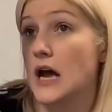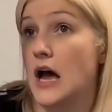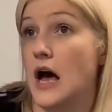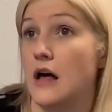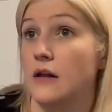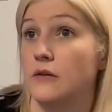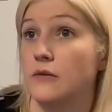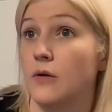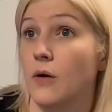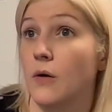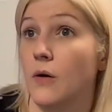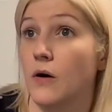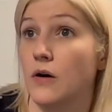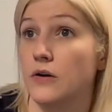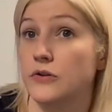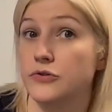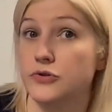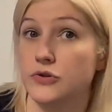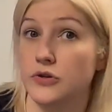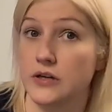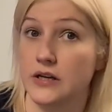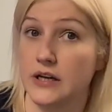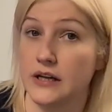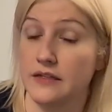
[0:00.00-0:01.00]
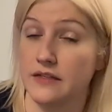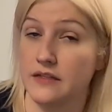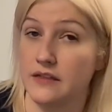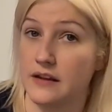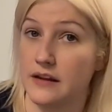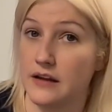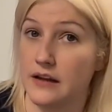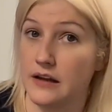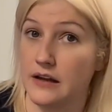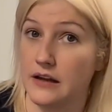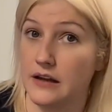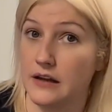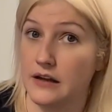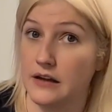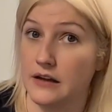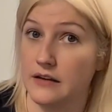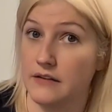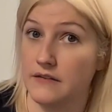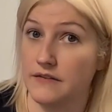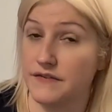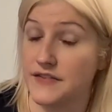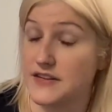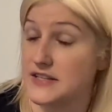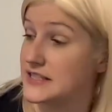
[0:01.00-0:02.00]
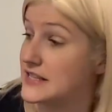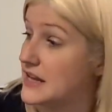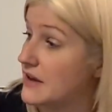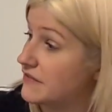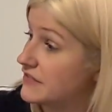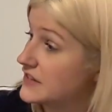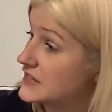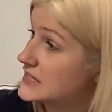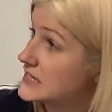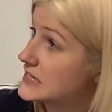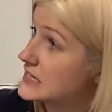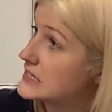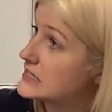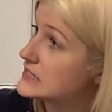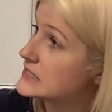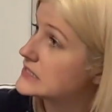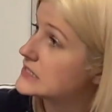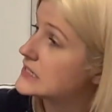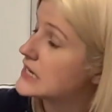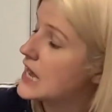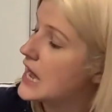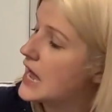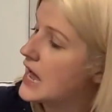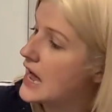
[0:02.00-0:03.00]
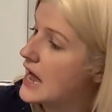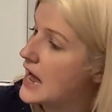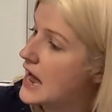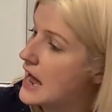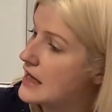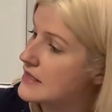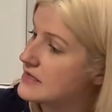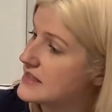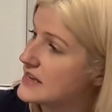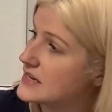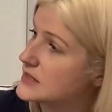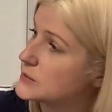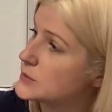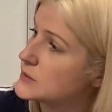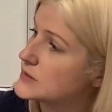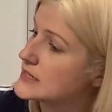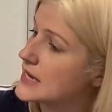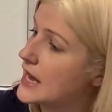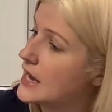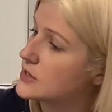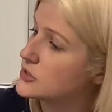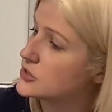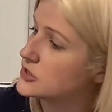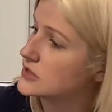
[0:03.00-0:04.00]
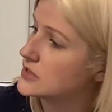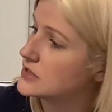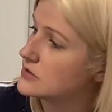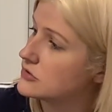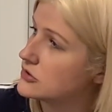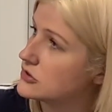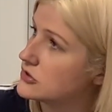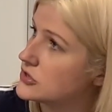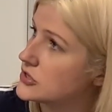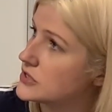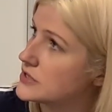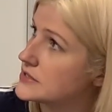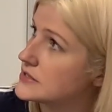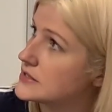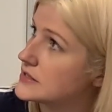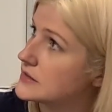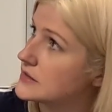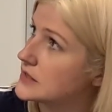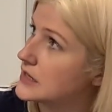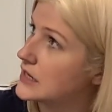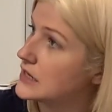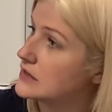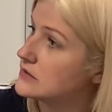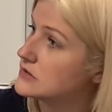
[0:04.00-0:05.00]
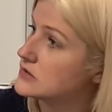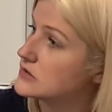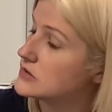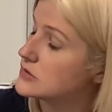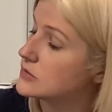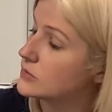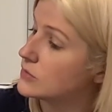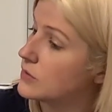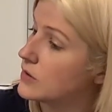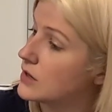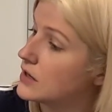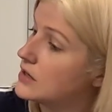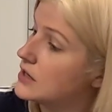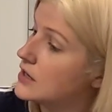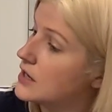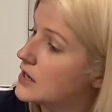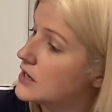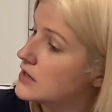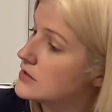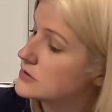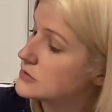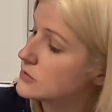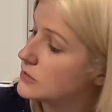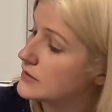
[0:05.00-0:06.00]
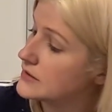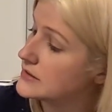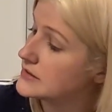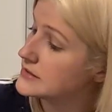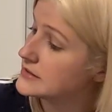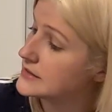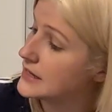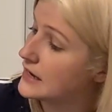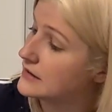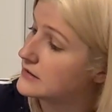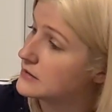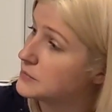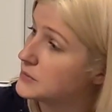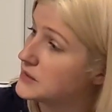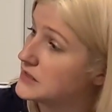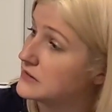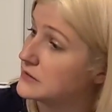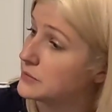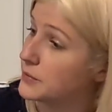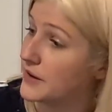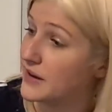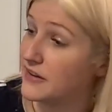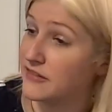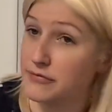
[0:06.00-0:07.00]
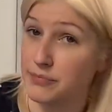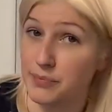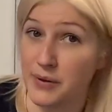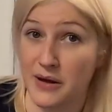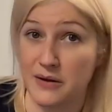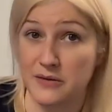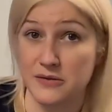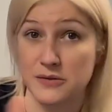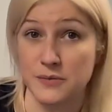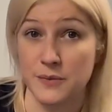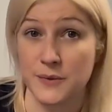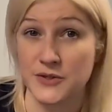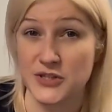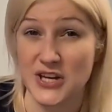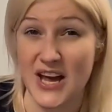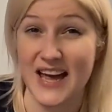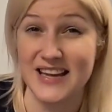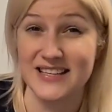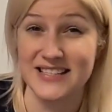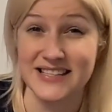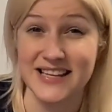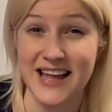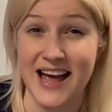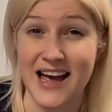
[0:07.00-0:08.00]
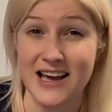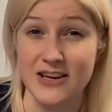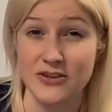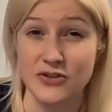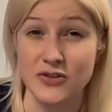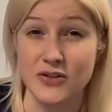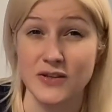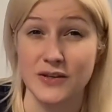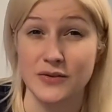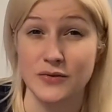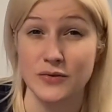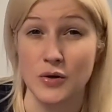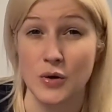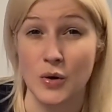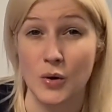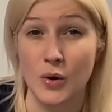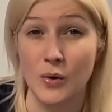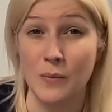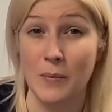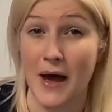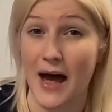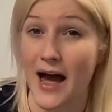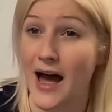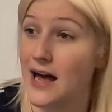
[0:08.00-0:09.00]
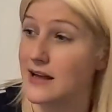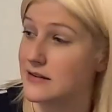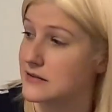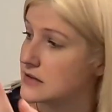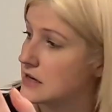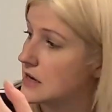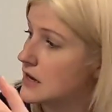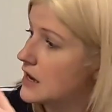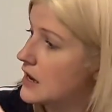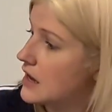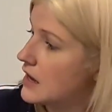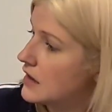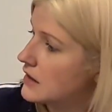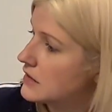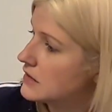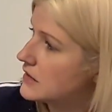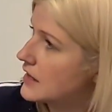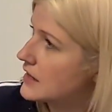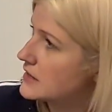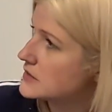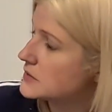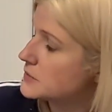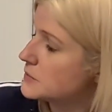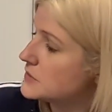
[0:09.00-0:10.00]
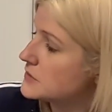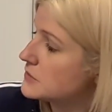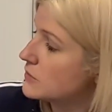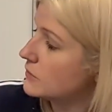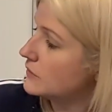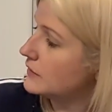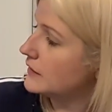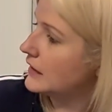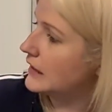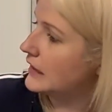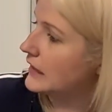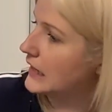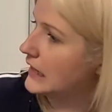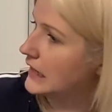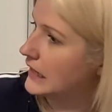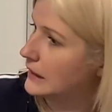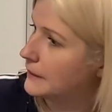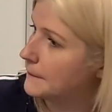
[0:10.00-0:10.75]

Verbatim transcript: a lot during the festivities, and this was actually reduced today in store. So instead of being £12, which isn't actually too bad, this was only